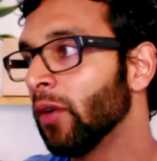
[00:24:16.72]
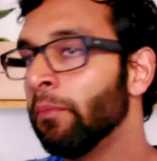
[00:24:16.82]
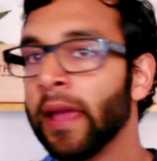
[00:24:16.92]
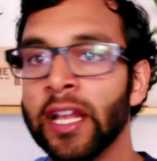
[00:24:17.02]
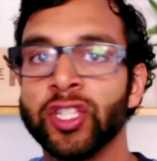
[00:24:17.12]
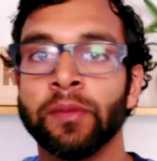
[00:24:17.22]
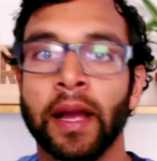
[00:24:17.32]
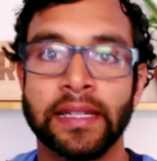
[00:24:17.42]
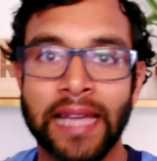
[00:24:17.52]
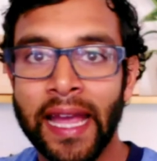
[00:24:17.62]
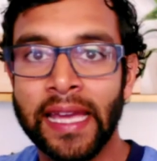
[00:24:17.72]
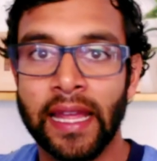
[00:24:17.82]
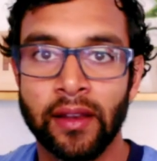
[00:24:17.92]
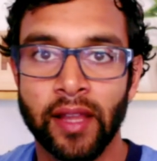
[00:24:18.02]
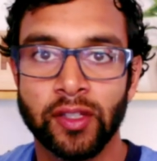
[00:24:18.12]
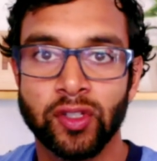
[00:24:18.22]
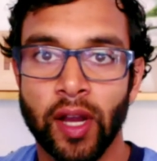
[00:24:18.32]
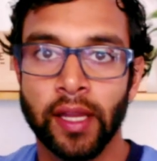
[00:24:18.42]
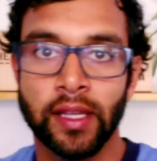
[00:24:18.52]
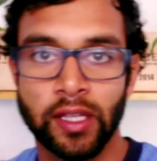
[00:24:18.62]
managing my diet and
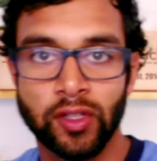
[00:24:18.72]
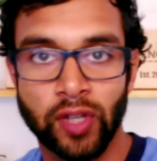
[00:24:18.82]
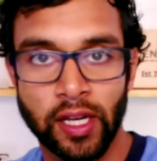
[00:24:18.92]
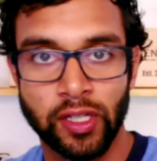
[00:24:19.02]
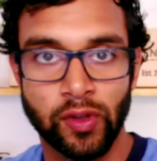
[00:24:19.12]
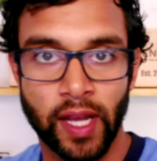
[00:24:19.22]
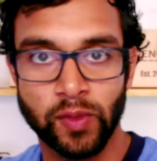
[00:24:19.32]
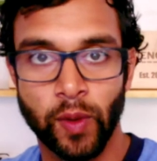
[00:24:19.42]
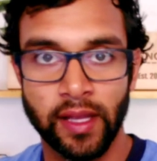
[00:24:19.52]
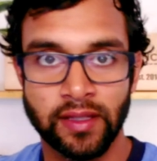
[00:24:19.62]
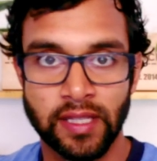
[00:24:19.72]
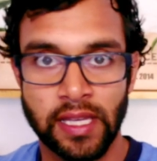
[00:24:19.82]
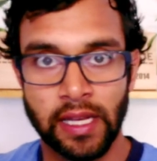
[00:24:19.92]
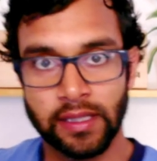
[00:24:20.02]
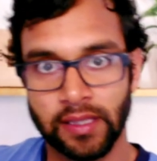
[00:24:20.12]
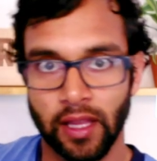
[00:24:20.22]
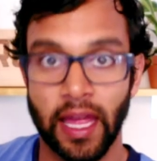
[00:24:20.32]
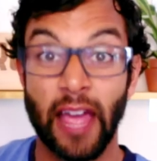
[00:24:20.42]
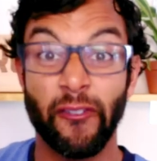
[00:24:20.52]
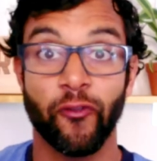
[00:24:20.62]
trying to do X, Y, and Z, and it's a
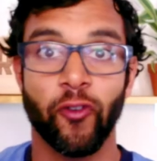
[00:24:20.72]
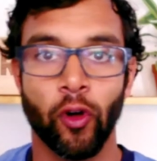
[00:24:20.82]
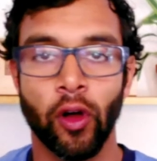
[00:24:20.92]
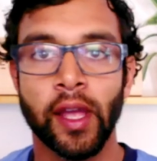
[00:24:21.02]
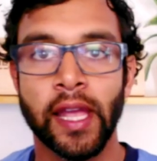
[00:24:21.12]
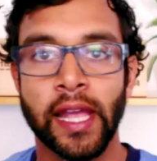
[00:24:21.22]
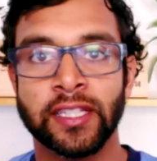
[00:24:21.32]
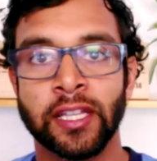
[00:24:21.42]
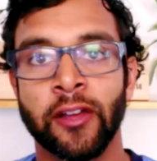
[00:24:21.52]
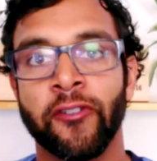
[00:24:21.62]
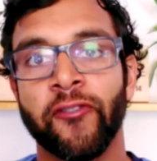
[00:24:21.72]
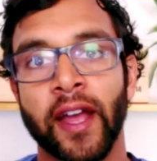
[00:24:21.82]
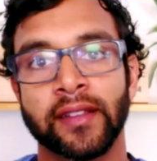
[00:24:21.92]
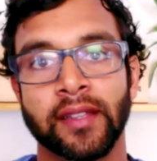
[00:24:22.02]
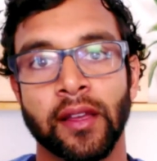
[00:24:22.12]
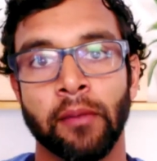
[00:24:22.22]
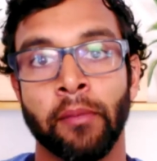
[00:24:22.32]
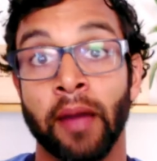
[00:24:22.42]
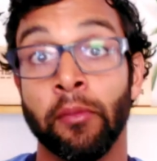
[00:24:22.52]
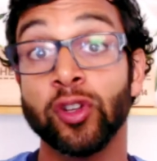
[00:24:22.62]
lot effortful, it's going to affect
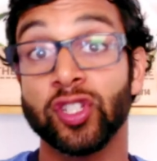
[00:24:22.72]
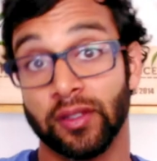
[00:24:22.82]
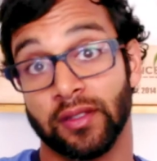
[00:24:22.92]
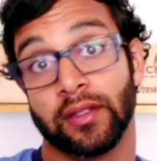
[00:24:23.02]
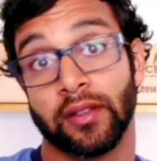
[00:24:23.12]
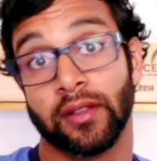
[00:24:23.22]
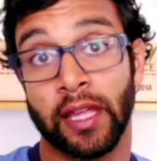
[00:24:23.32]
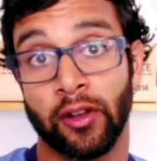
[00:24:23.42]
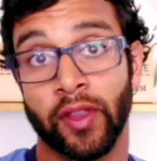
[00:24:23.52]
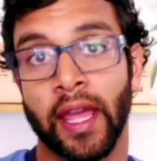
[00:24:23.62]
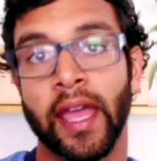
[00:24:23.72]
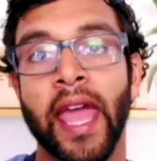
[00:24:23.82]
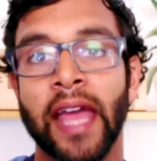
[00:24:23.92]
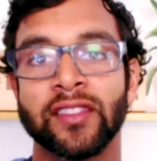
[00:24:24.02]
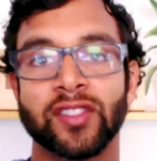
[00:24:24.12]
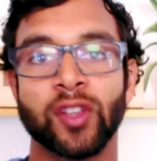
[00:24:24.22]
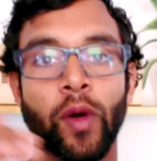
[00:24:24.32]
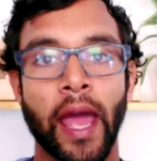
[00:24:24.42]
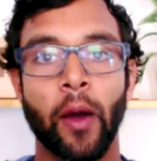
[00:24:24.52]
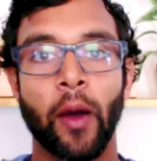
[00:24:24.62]
my emotions later in the day. And so
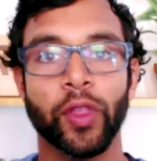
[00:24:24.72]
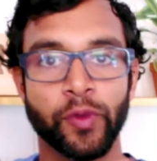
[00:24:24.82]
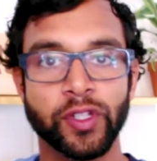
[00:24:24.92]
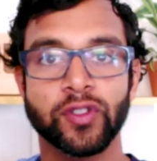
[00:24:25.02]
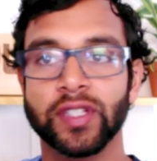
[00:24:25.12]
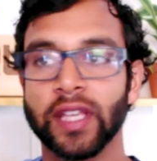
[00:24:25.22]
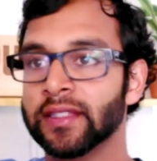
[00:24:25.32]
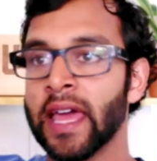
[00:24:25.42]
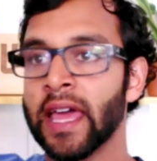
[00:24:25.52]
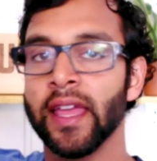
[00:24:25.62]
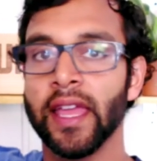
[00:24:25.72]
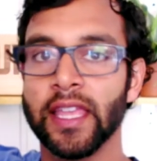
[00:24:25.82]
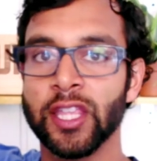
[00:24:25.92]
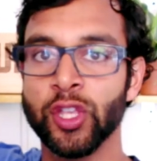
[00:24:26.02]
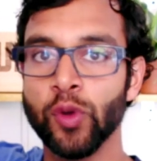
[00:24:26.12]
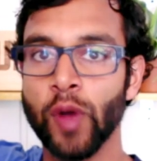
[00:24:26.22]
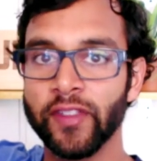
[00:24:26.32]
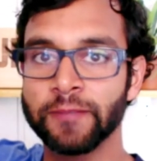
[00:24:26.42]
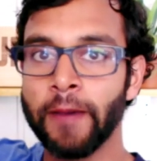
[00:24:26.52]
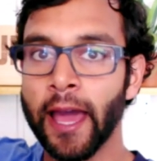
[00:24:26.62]
what the research says is that you have
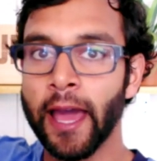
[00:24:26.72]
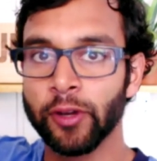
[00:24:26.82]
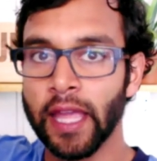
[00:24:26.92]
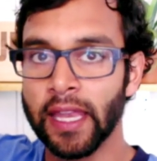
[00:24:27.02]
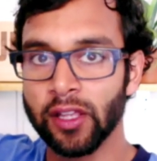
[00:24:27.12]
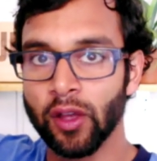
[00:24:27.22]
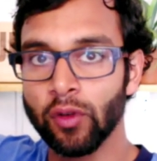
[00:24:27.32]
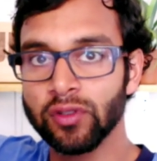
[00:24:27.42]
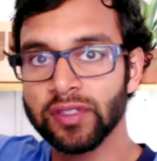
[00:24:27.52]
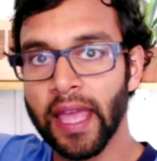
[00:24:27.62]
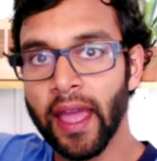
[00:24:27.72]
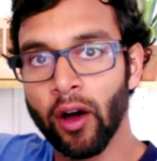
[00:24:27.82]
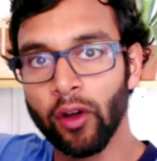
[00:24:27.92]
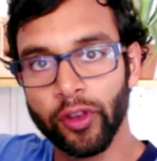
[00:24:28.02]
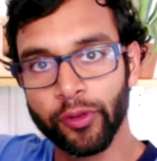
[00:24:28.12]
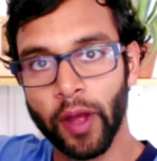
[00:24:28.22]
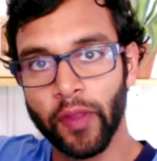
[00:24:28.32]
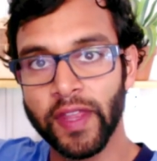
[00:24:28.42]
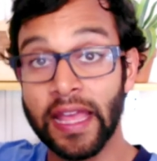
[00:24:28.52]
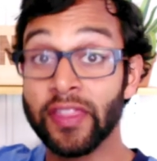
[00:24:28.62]
this battery and it goes down throughout
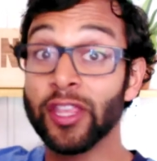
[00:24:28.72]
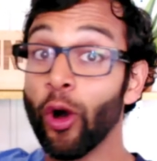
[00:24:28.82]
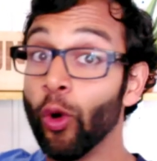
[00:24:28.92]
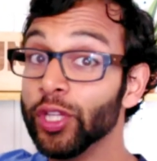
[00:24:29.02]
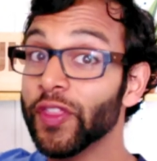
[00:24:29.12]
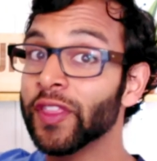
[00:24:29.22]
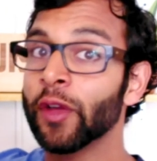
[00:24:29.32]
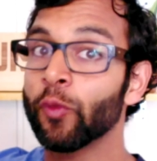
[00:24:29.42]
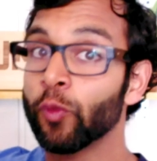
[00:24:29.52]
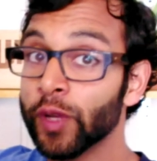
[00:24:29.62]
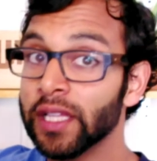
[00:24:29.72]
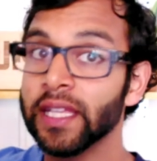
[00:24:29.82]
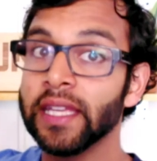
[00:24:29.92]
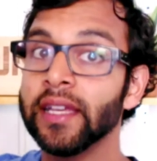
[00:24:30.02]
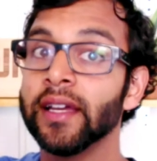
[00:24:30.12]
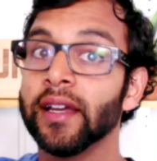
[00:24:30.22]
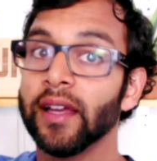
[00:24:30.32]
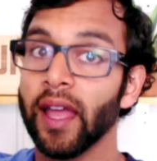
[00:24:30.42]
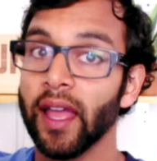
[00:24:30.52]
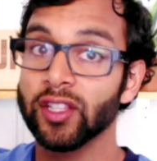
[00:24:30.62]
the day, and the only thing that really
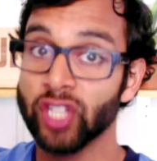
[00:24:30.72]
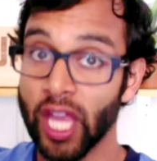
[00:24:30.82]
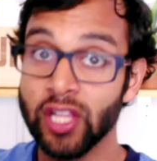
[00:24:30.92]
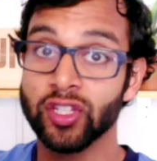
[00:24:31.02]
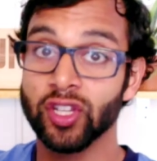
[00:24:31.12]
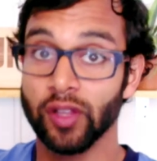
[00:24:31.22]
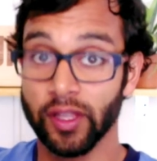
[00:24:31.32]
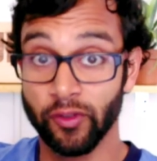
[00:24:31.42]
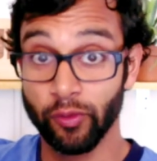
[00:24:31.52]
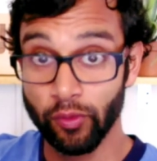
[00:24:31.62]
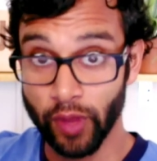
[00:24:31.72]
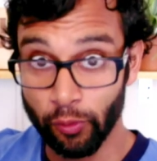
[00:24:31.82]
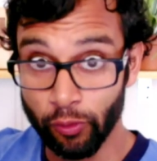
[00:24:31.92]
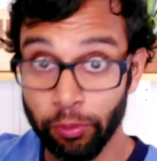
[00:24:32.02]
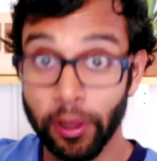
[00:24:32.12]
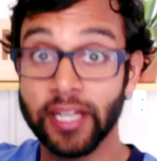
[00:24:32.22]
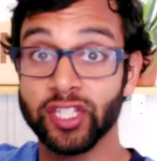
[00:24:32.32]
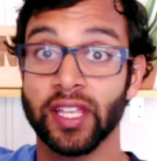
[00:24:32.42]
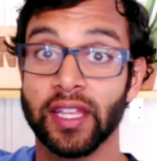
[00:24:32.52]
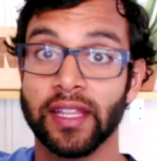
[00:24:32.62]
that
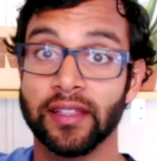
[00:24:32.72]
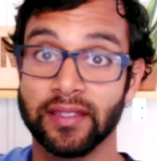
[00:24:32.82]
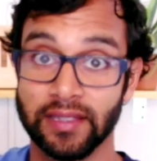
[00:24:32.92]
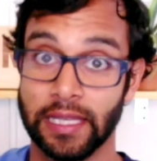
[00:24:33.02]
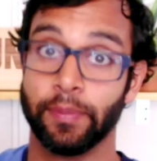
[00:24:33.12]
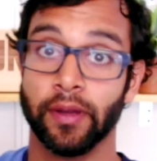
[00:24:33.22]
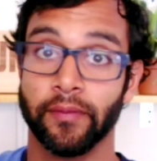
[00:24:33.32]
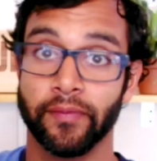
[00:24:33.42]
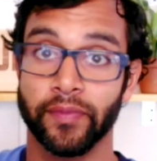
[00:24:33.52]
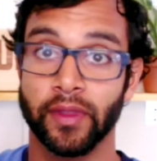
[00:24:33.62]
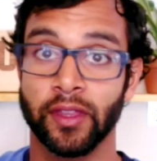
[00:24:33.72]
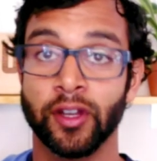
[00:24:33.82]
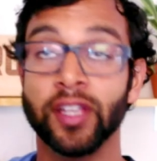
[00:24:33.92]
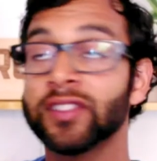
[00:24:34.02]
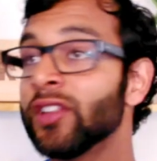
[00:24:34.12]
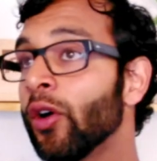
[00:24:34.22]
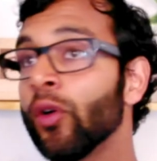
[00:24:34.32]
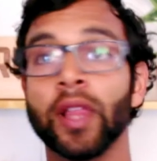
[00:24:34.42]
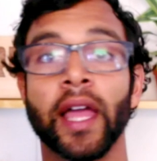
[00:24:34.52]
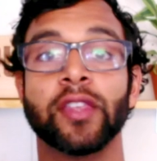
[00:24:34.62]
replenishes it is sleep. There is
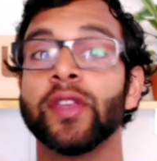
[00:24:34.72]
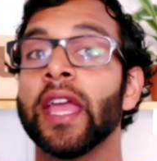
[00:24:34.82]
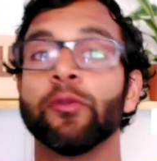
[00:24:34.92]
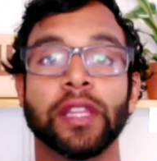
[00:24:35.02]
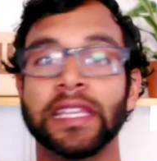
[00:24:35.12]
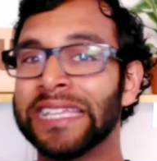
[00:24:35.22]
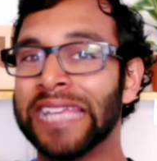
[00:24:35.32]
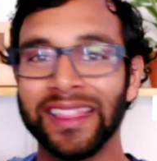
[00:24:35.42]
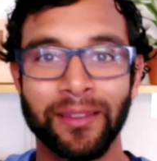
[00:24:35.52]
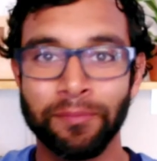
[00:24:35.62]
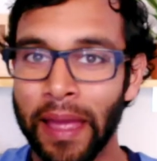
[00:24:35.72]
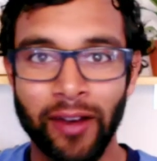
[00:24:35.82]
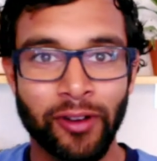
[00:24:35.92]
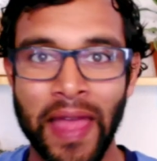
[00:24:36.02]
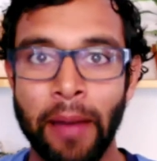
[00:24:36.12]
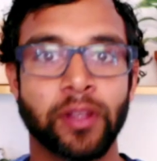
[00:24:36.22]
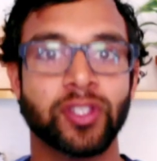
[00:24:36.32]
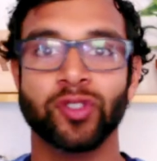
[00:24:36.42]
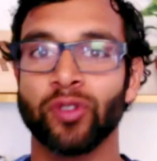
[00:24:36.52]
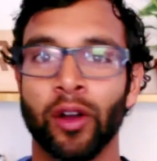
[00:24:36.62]
no, you can't really get the battery that much
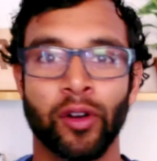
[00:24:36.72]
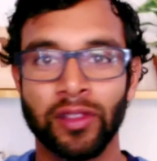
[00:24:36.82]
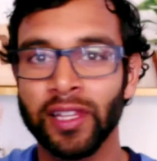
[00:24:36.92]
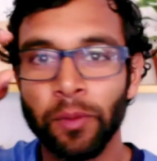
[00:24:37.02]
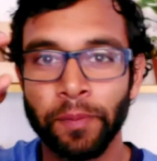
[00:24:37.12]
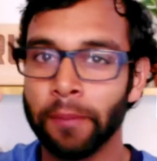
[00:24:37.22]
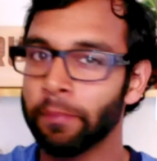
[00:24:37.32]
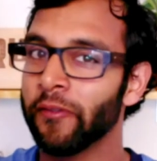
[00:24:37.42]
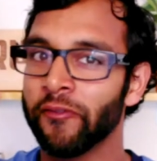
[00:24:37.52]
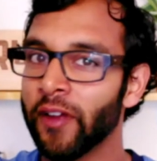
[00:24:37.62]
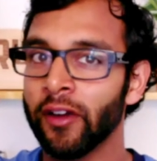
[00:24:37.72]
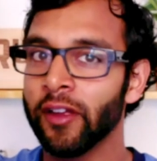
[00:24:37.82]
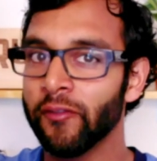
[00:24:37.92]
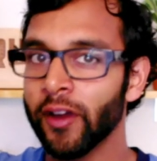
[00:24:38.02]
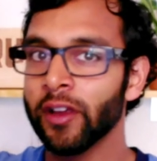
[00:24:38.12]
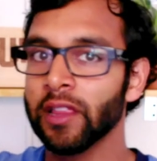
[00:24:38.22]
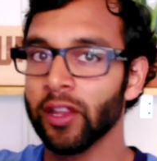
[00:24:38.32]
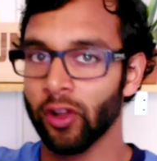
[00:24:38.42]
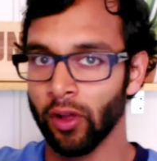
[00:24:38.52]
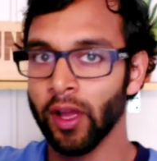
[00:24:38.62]
stronger, a little bit, but very, very
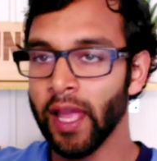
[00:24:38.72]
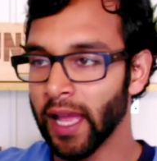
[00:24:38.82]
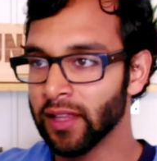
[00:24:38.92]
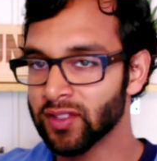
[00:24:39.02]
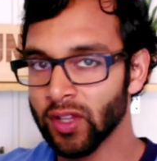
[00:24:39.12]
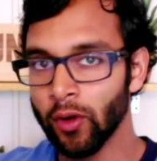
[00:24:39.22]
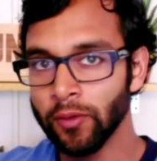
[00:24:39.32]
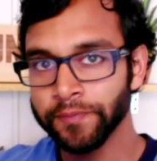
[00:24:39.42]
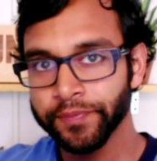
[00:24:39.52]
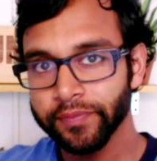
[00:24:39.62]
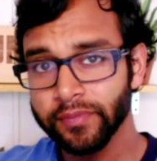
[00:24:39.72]
little. And so